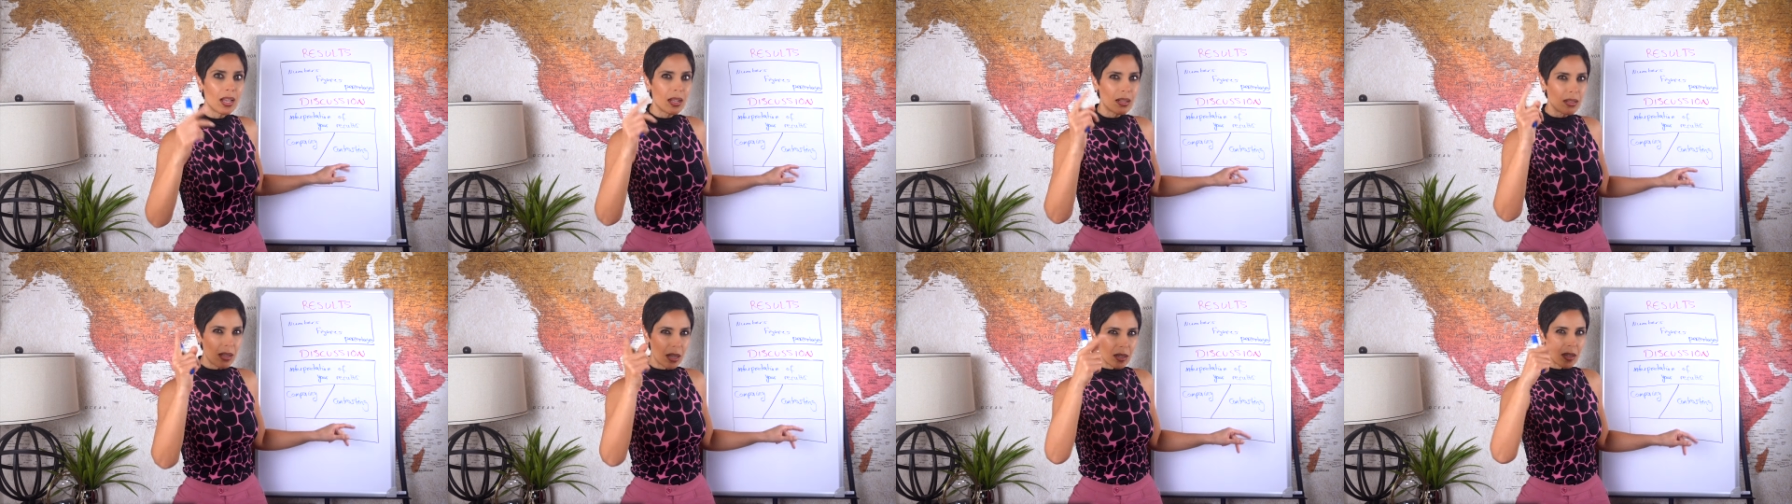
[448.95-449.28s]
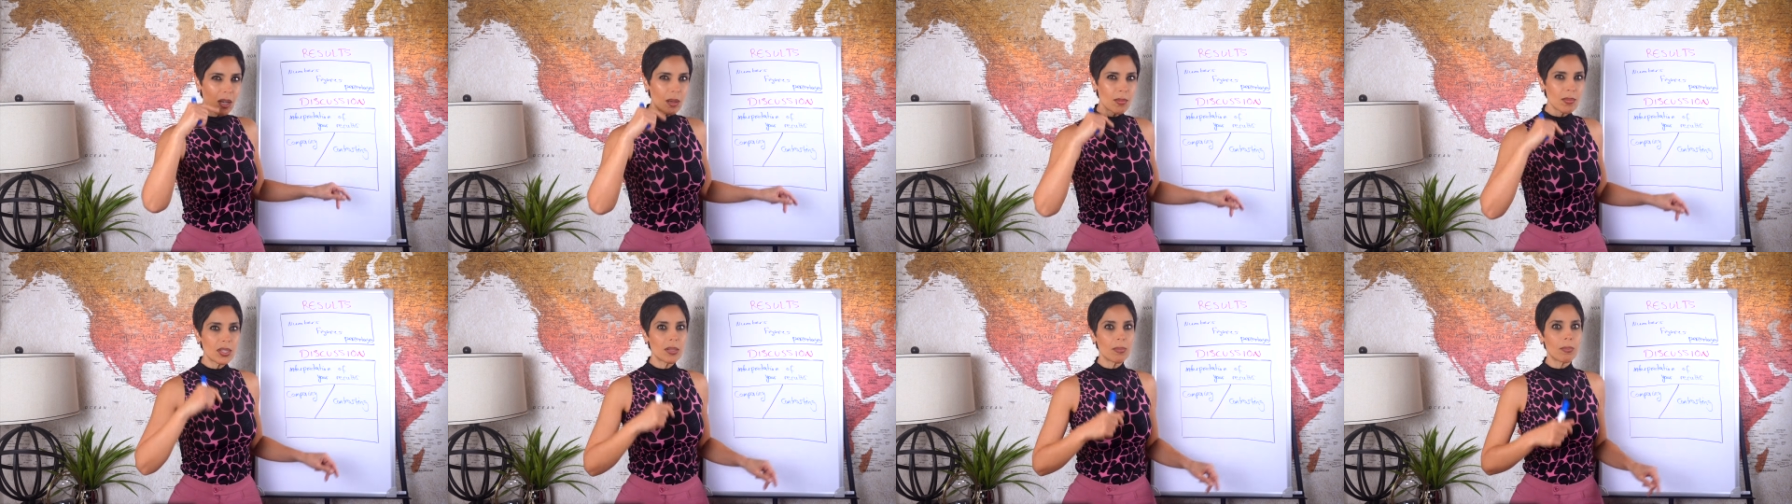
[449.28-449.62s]
Now
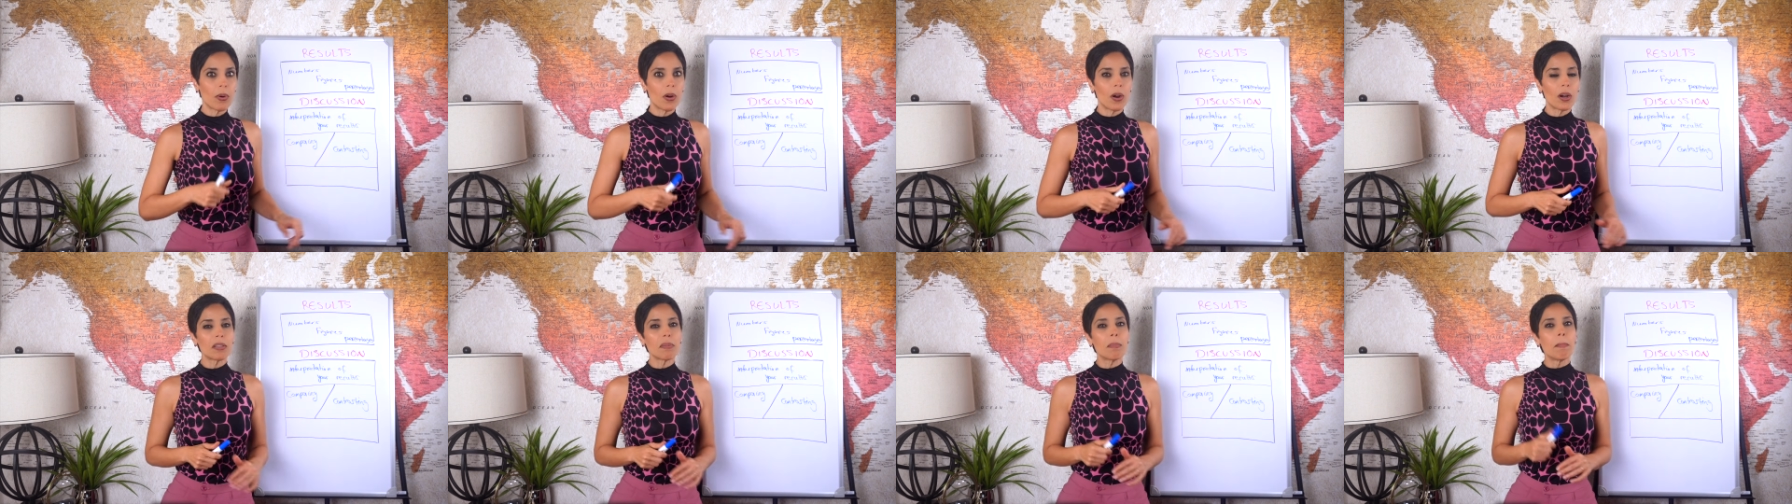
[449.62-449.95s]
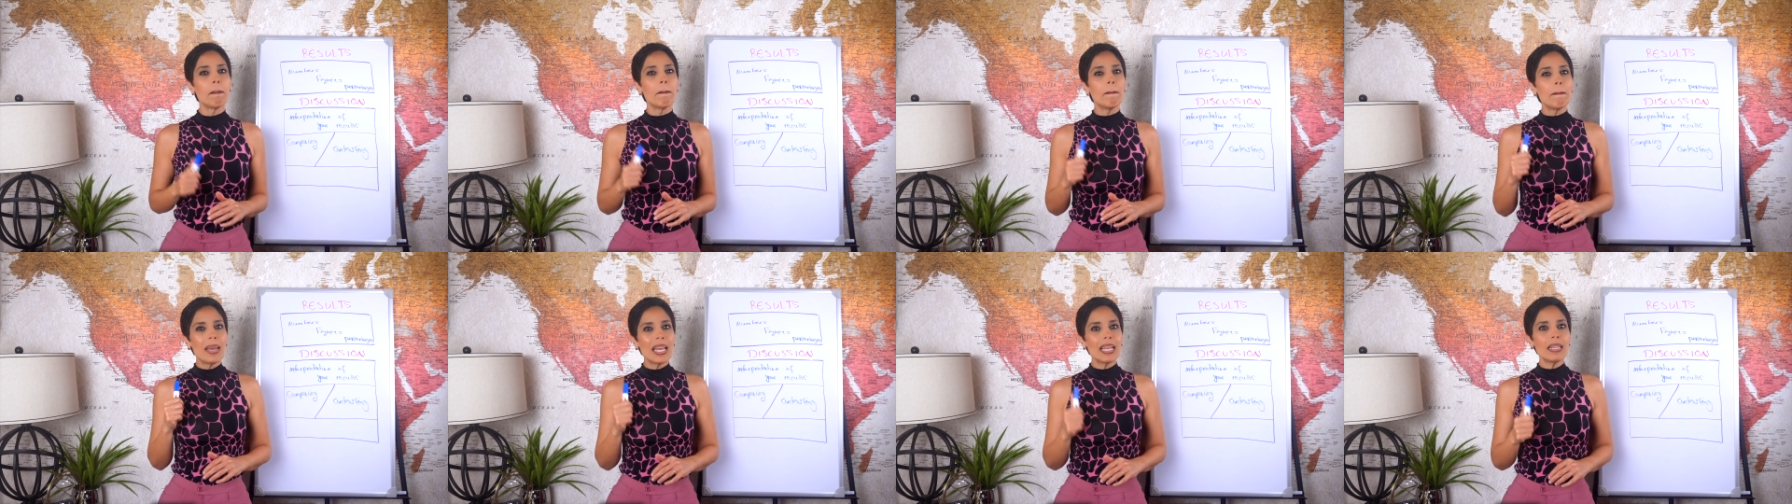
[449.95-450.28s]
comes the part
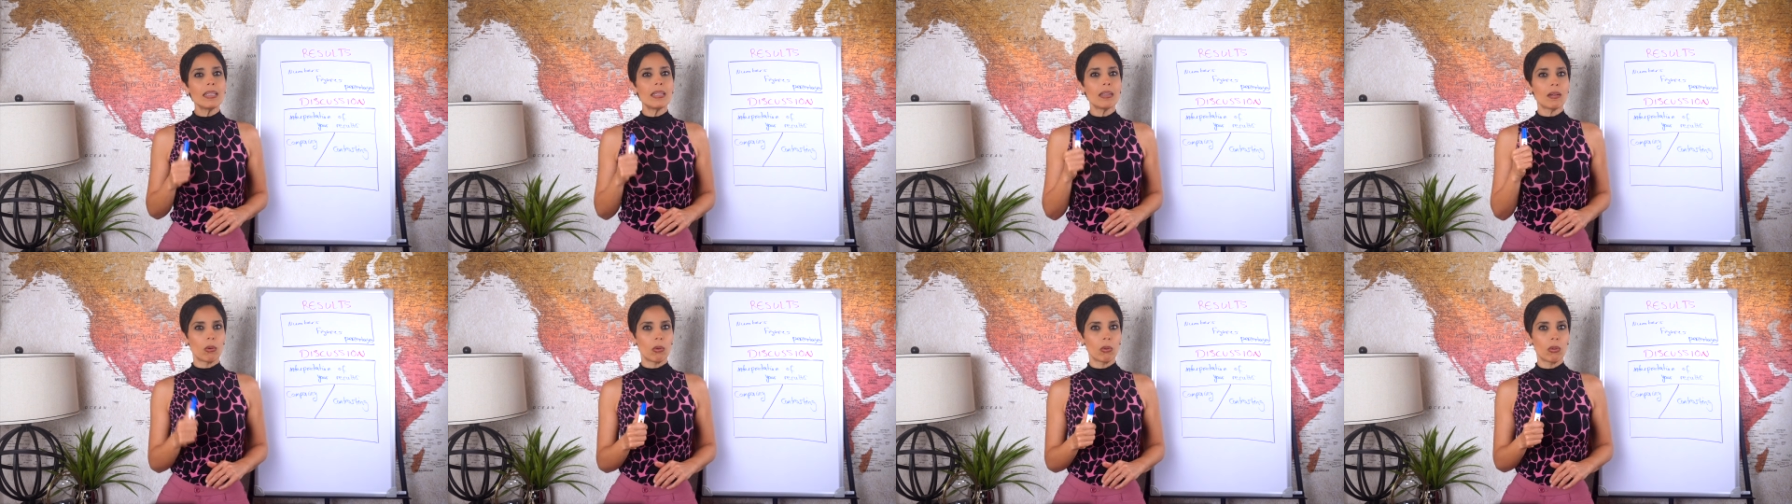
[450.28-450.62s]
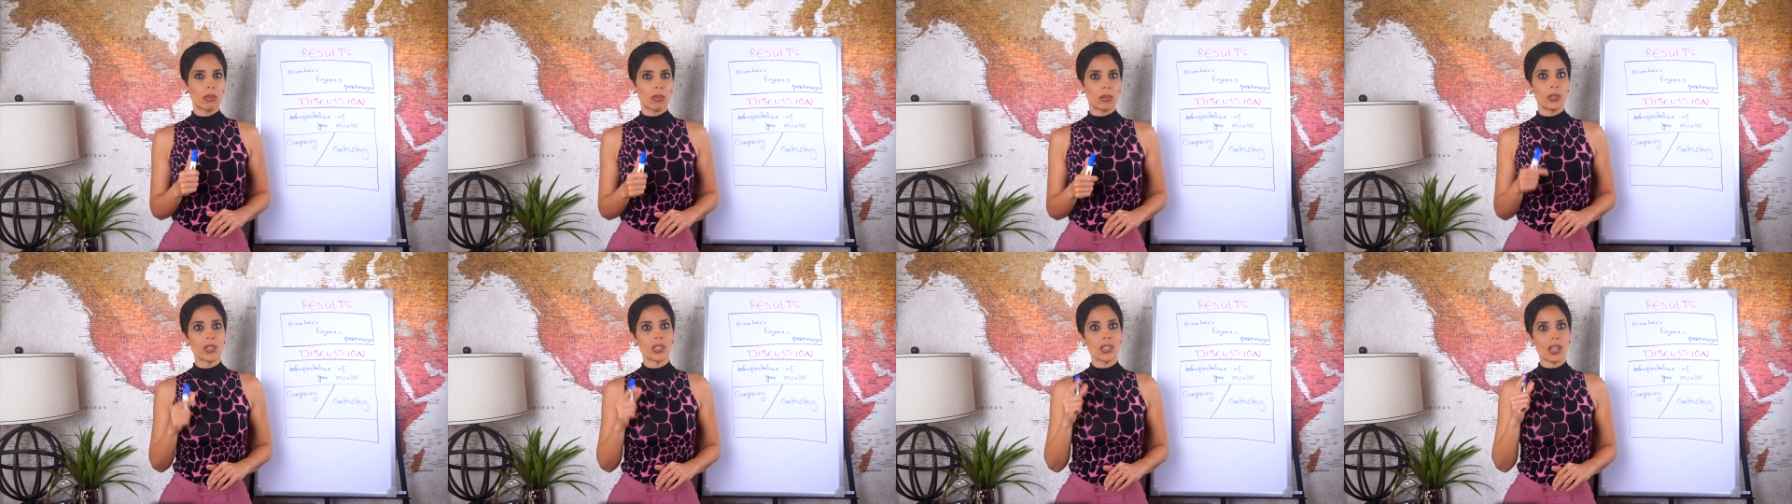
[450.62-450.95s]
many
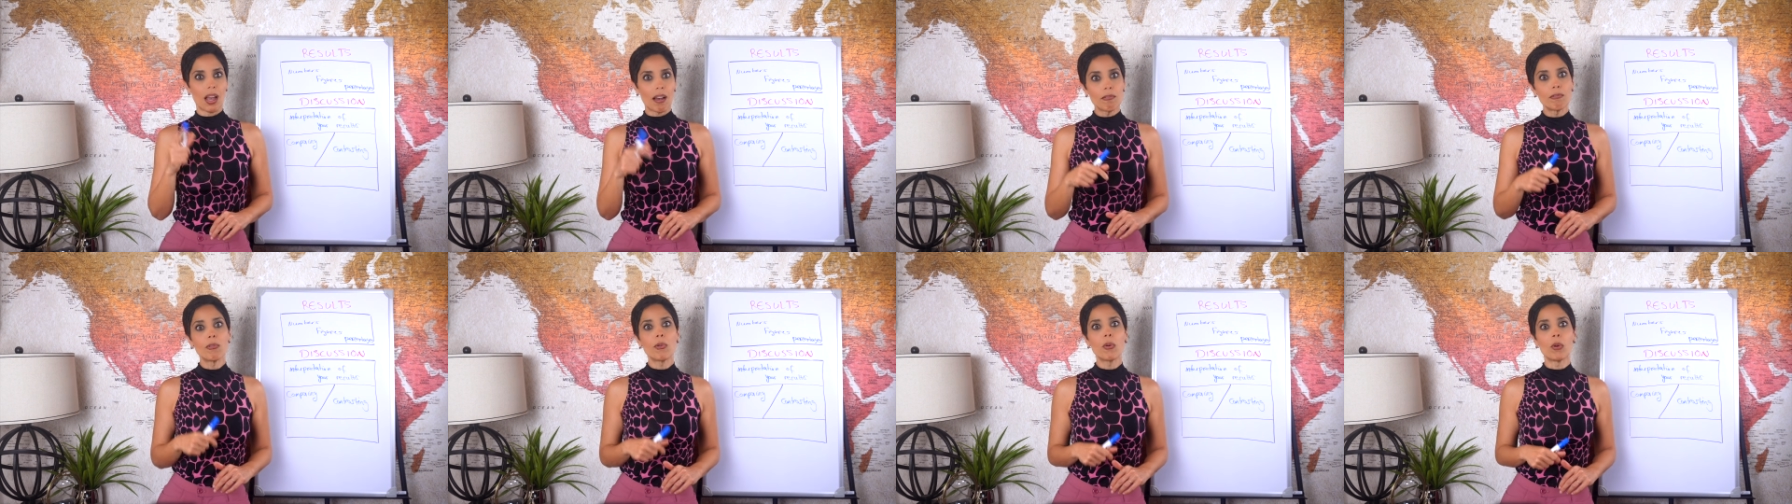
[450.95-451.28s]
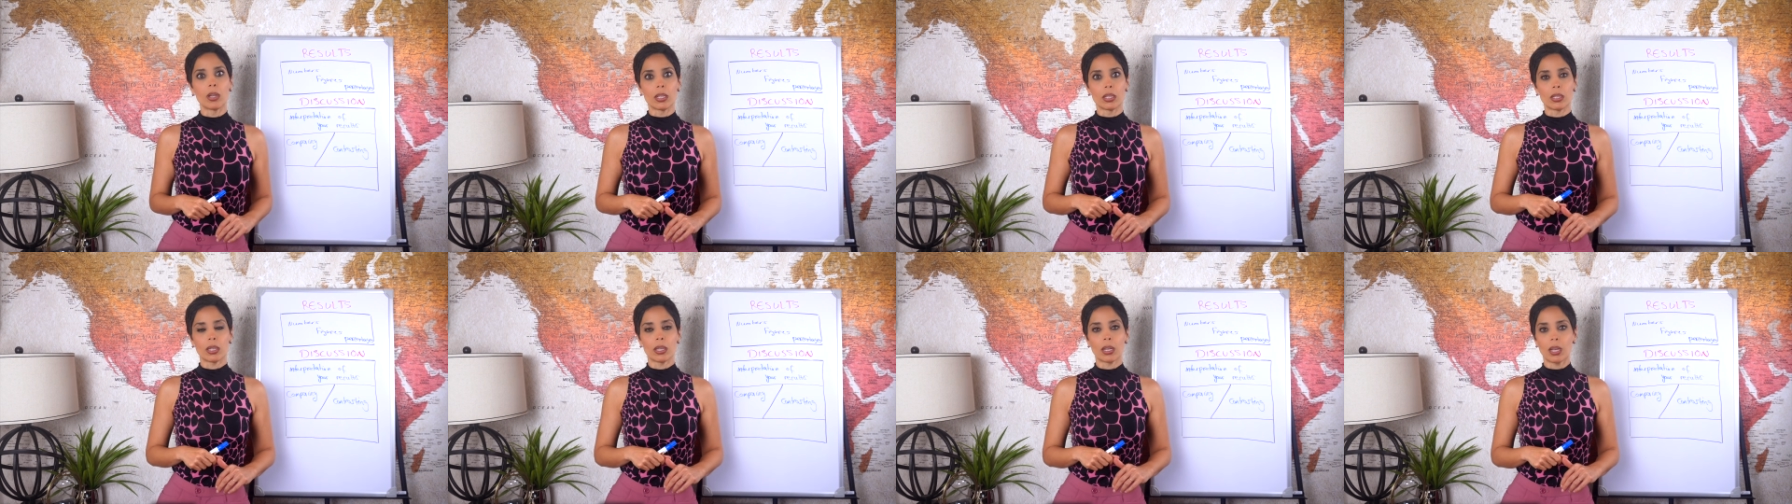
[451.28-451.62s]
authors
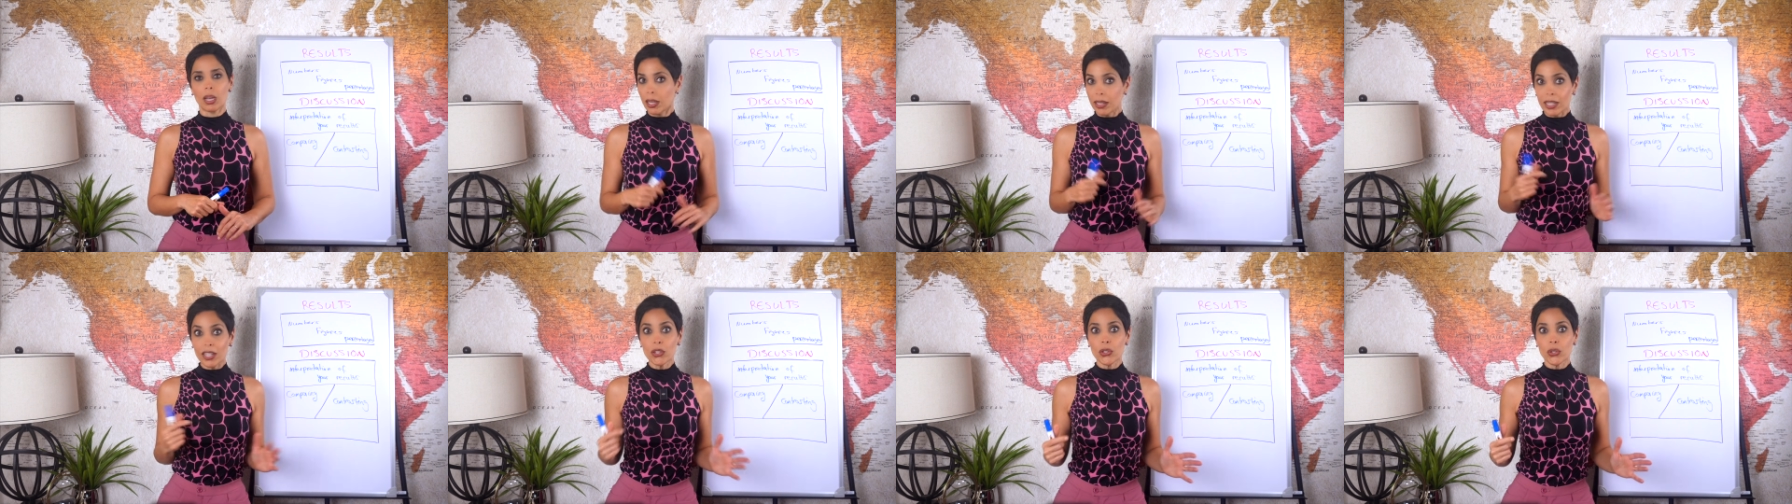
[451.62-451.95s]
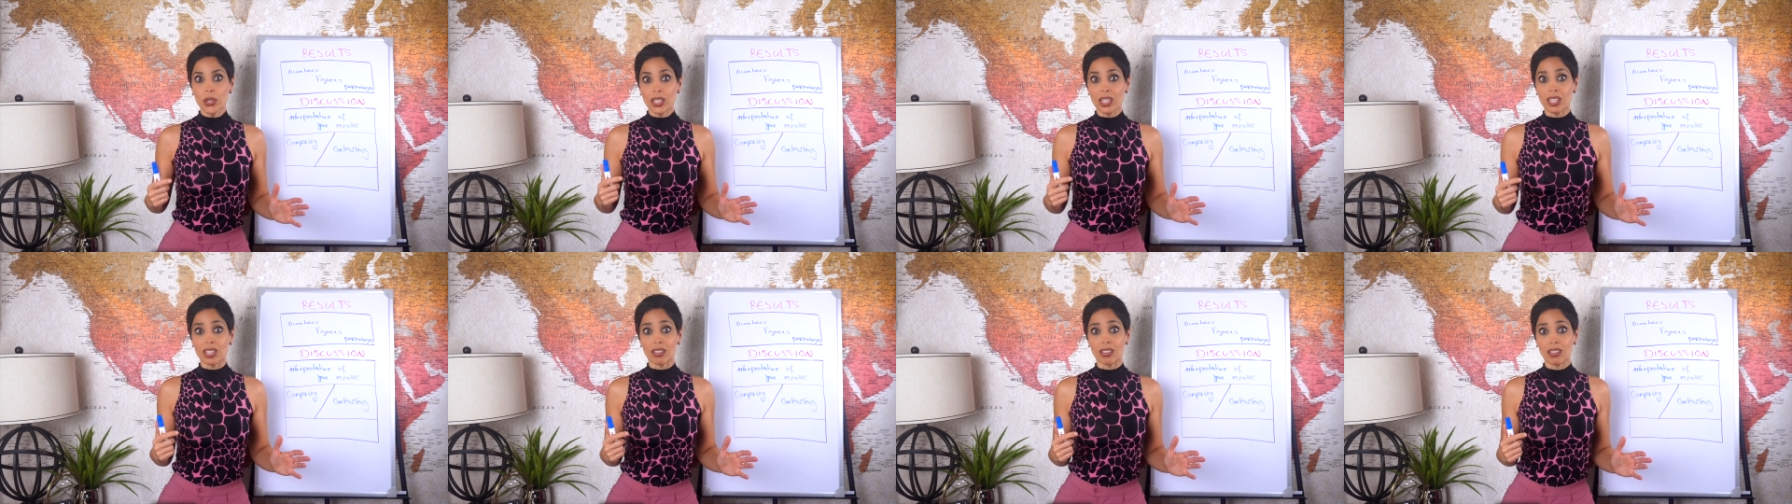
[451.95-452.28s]
avoid, and they
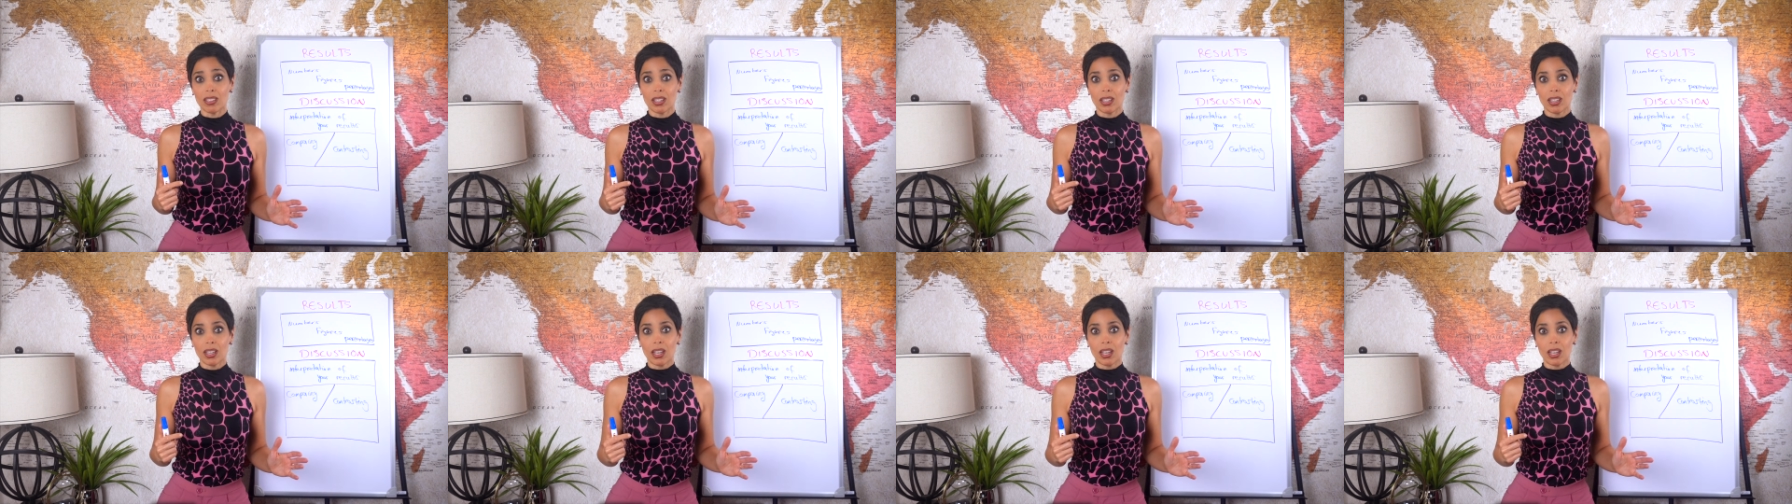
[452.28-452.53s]
shouldn't.